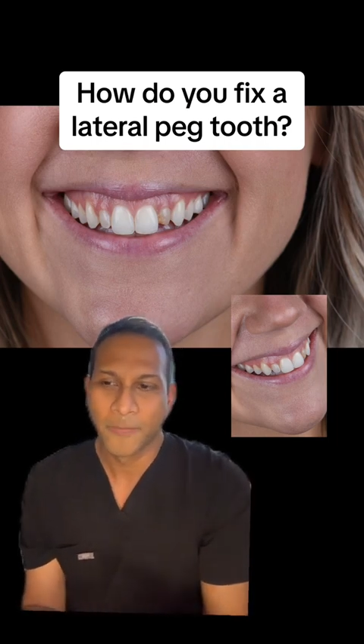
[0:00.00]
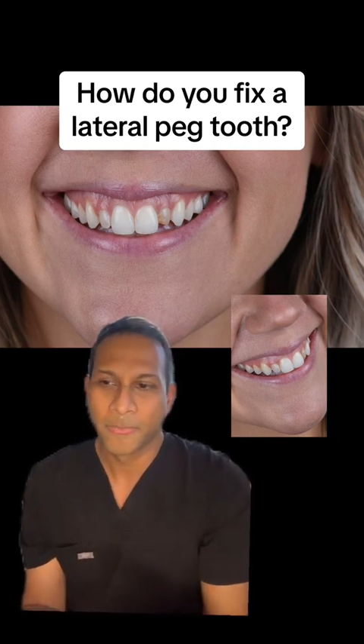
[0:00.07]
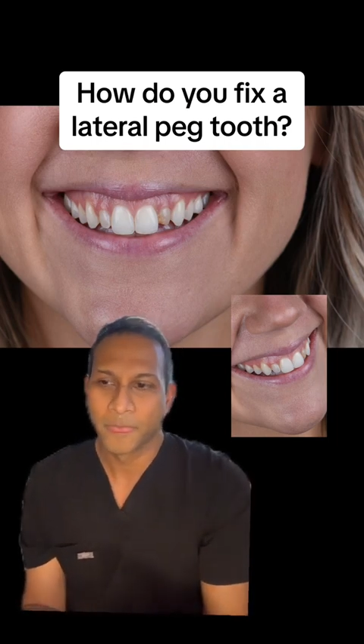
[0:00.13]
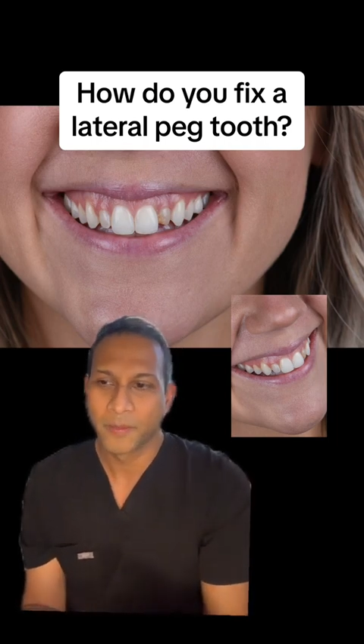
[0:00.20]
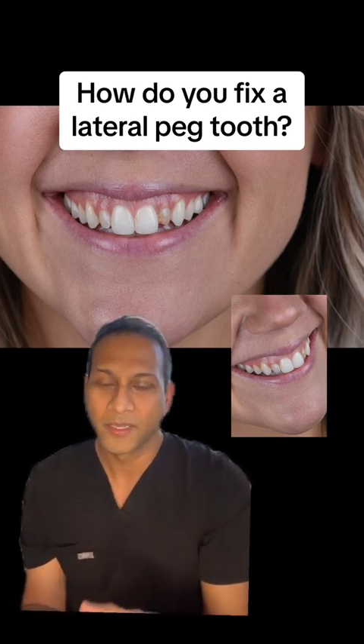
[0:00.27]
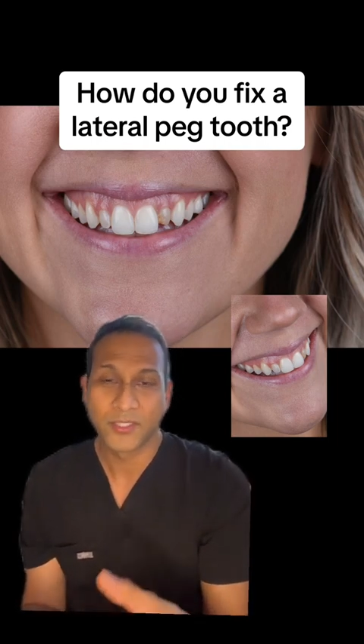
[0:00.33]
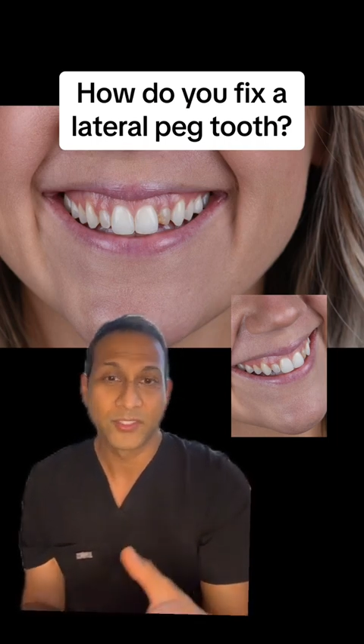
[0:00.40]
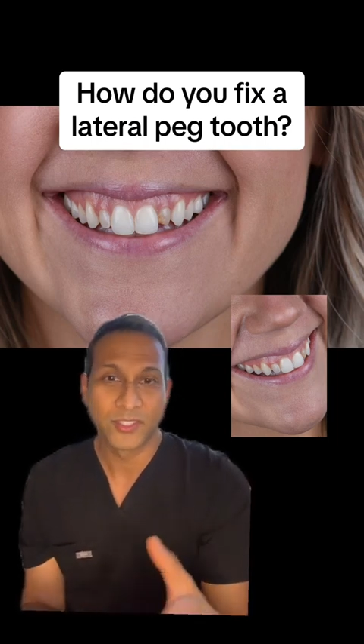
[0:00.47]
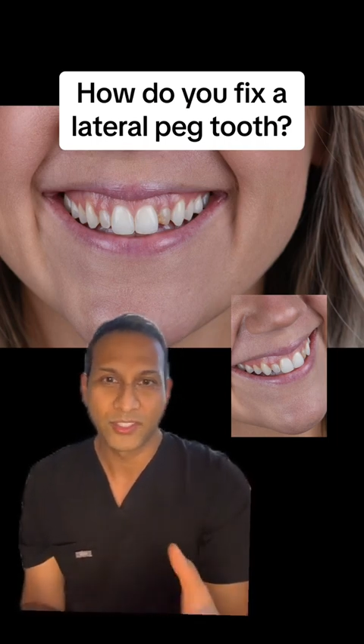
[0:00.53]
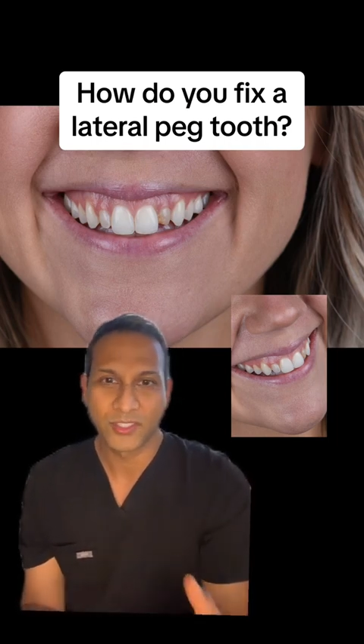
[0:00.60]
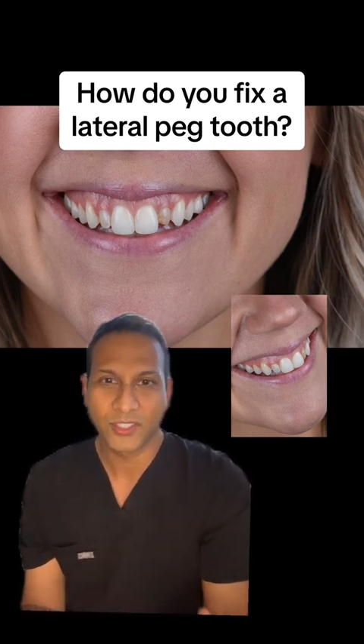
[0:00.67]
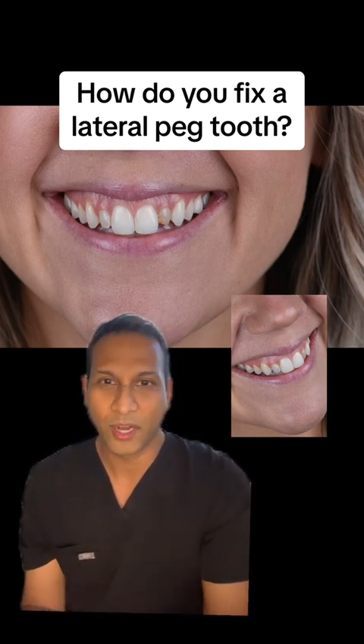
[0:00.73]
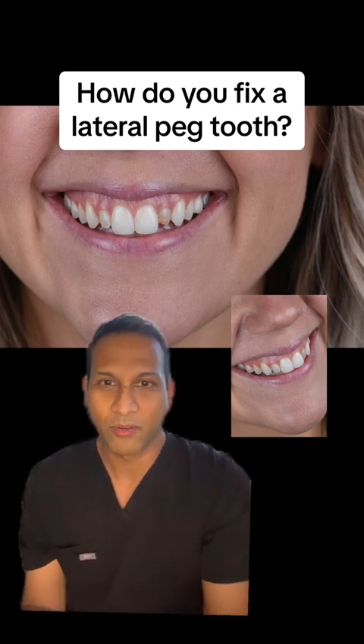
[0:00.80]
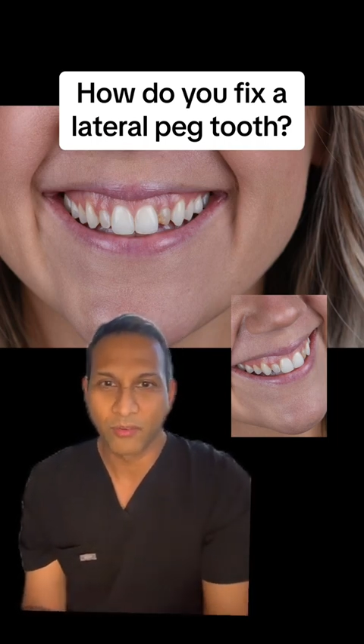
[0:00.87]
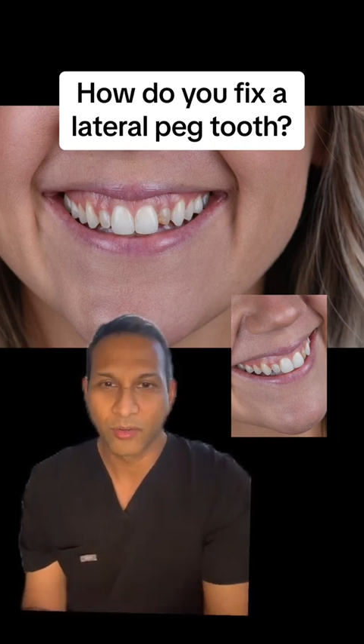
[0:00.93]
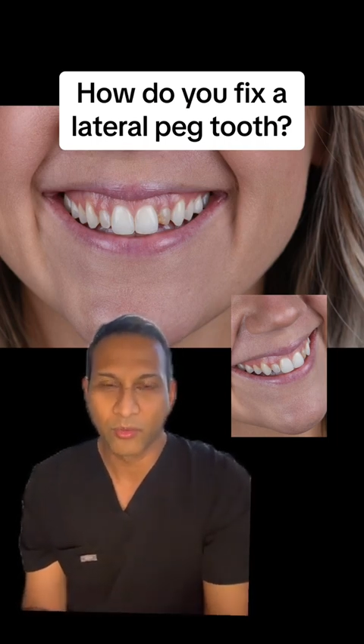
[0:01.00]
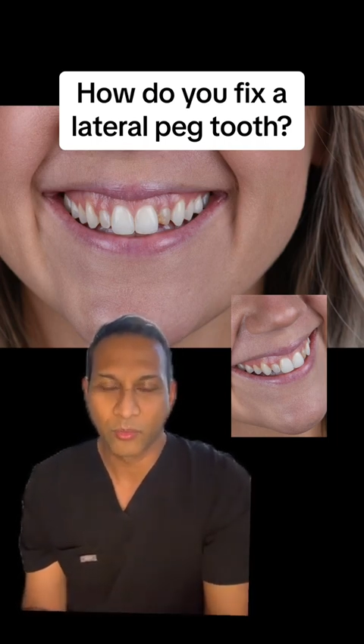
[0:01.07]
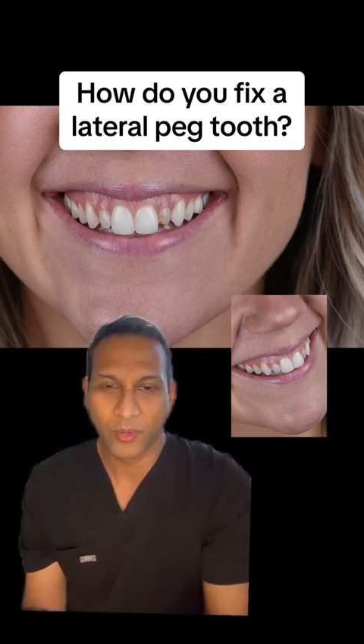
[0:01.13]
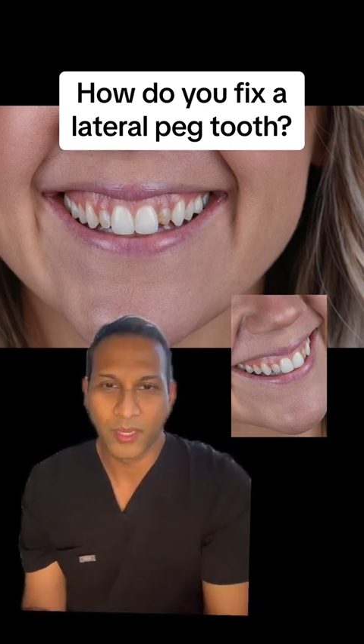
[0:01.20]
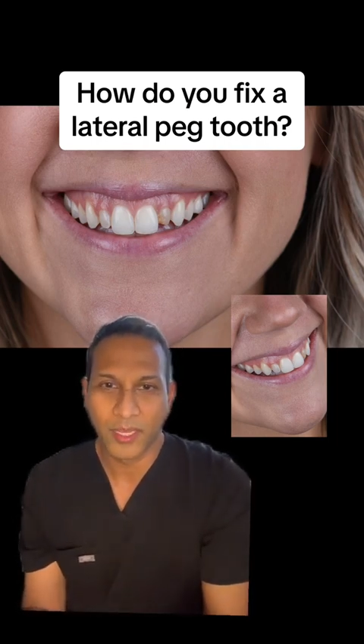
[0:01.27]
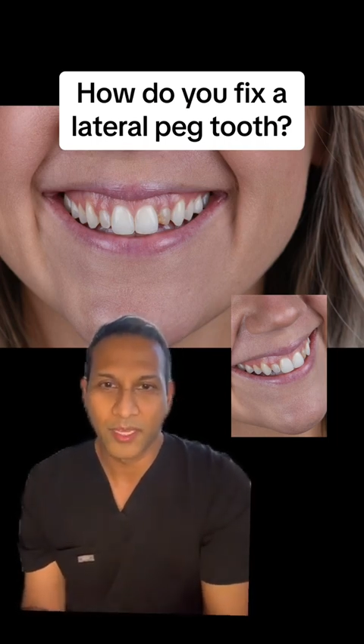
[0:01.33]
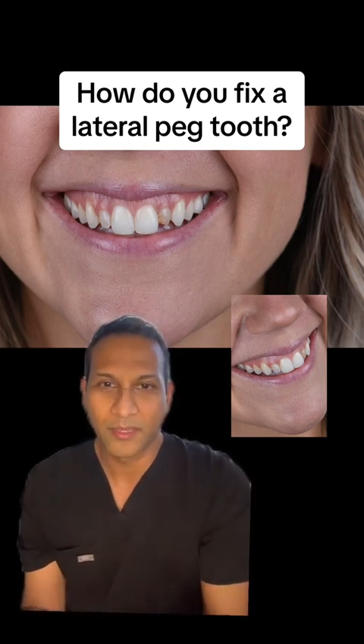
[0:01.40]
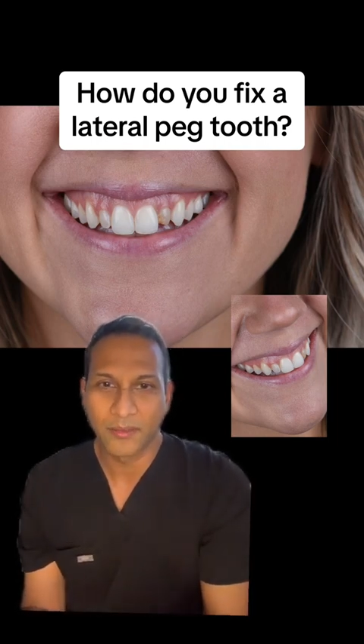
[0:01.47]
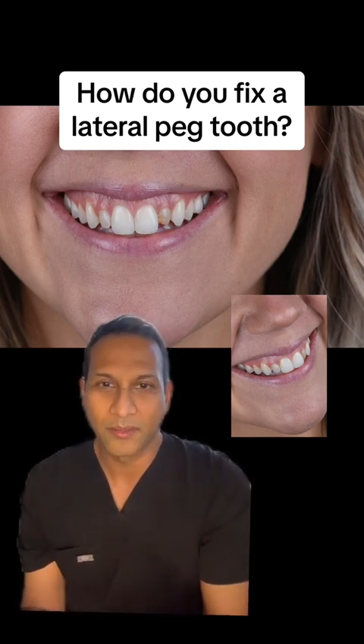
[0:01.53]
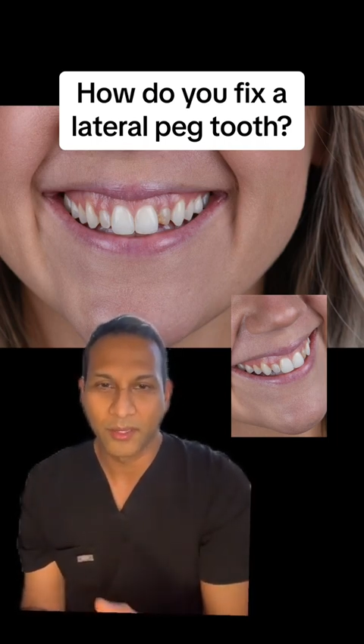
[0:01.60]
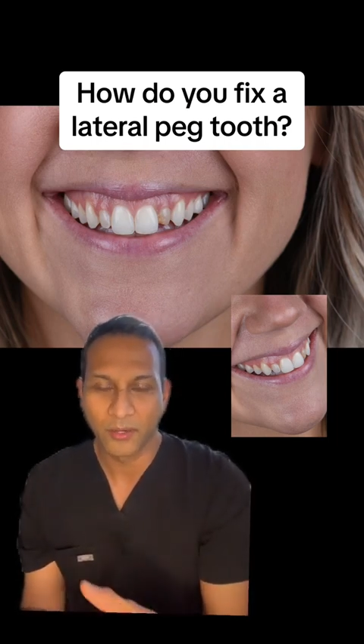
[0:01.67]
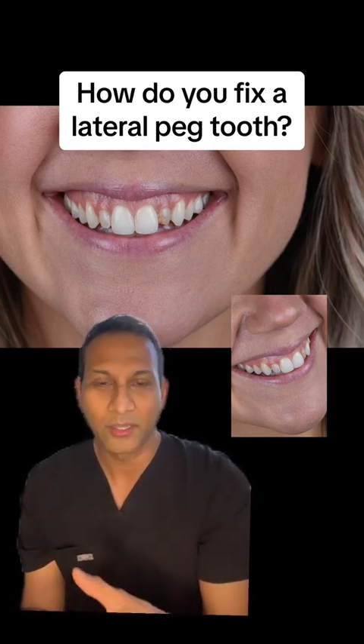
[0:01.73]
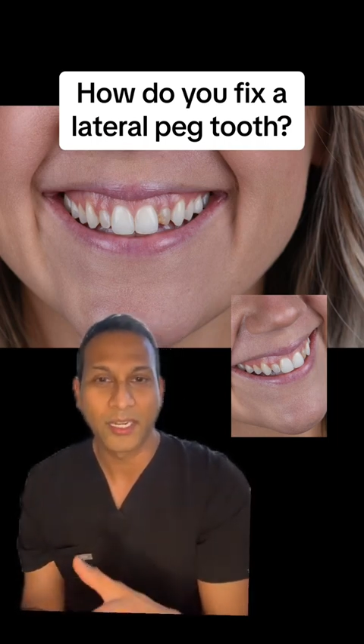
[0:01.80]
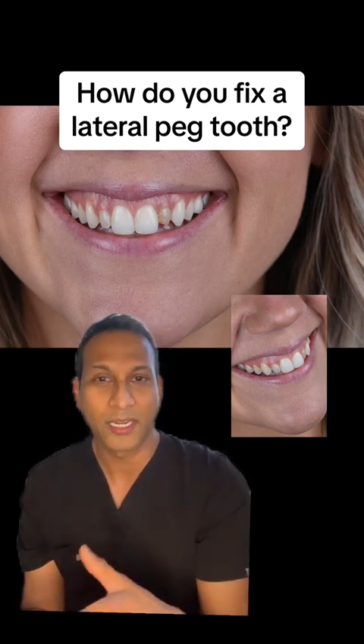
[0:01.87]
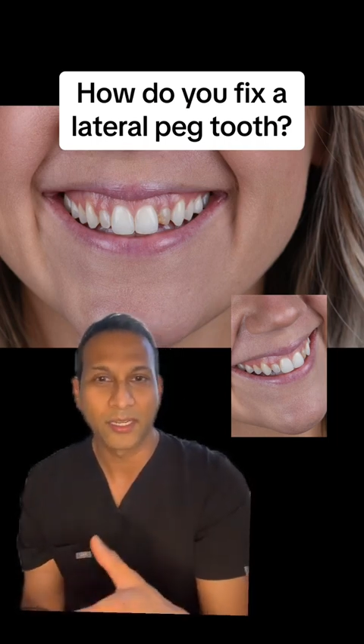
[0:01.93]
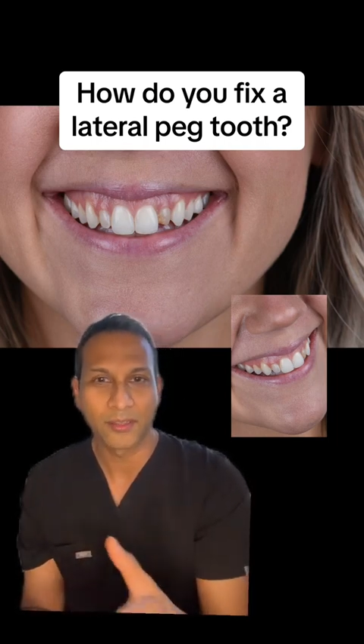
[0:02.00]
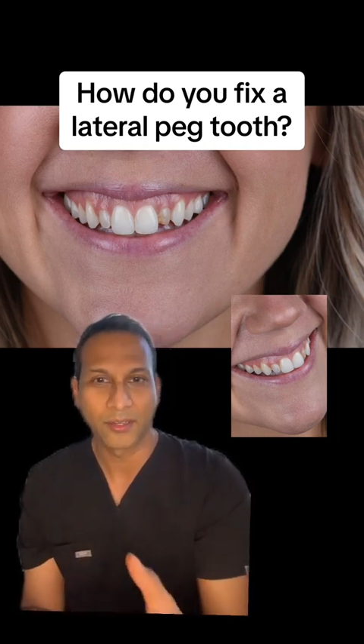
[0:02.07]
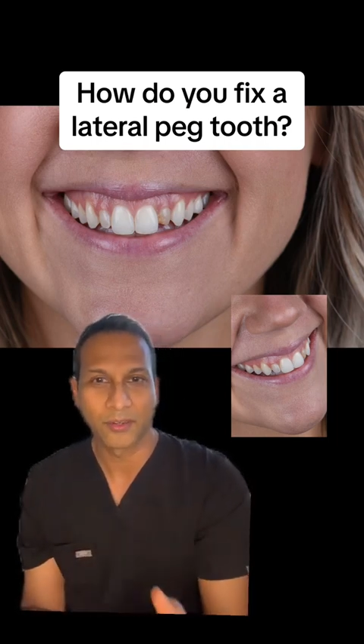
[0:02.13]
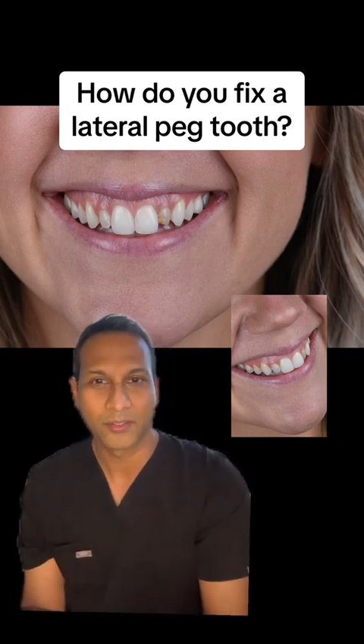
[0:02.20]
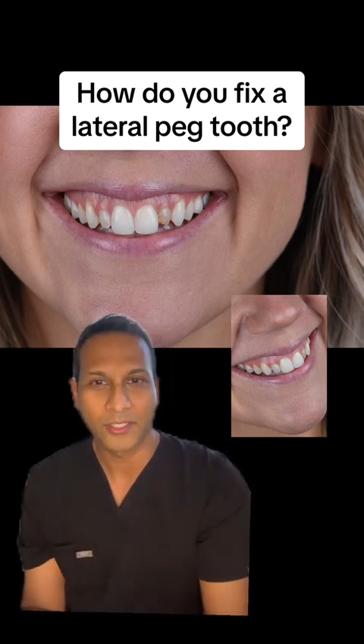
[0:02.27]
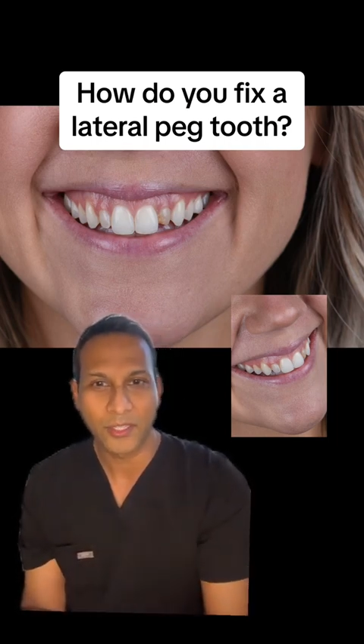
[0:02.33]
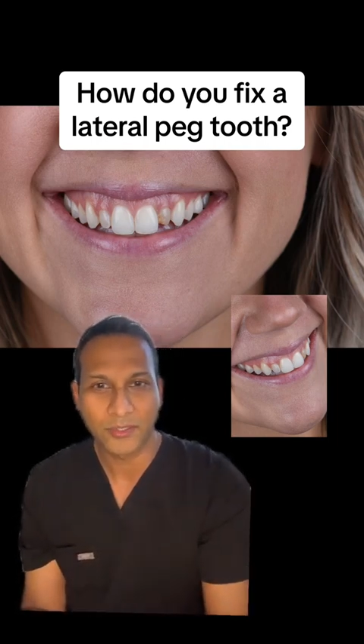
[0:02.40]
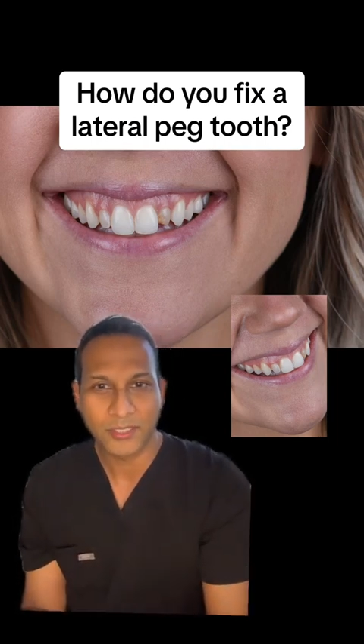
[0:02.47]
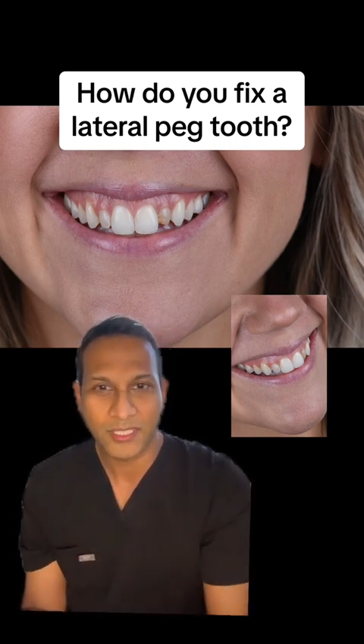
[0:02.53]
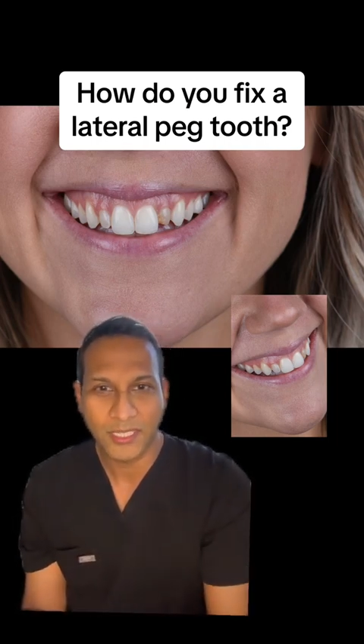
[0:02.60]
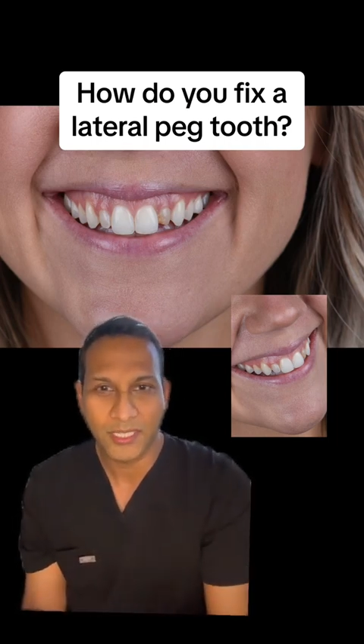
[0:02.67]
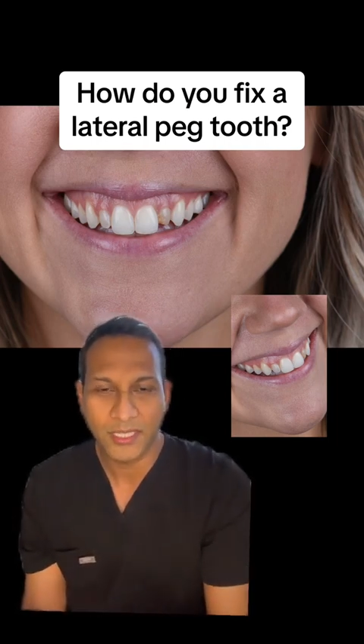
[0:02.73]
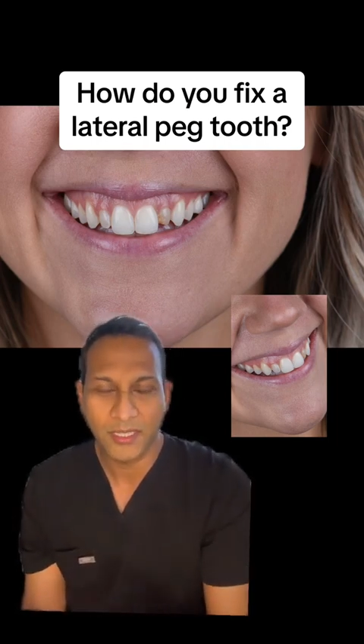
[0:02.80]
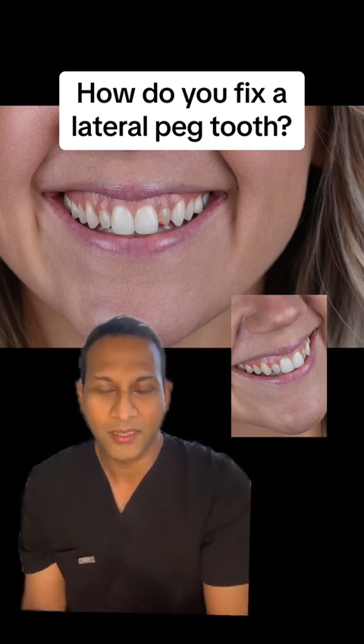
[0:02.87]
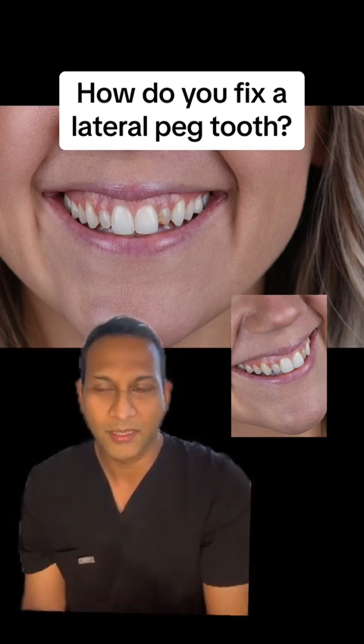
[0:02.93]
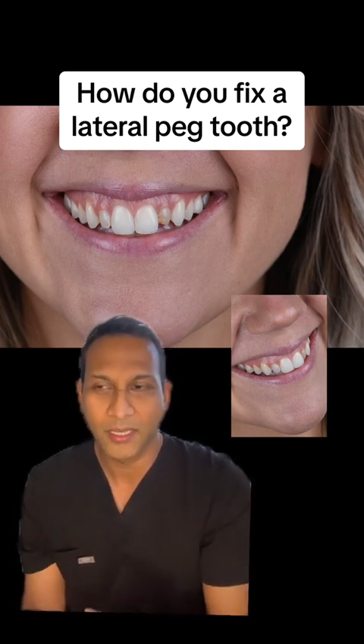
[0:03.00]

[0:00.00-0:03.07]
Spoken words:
it's discovered when they're getting their adult teeth,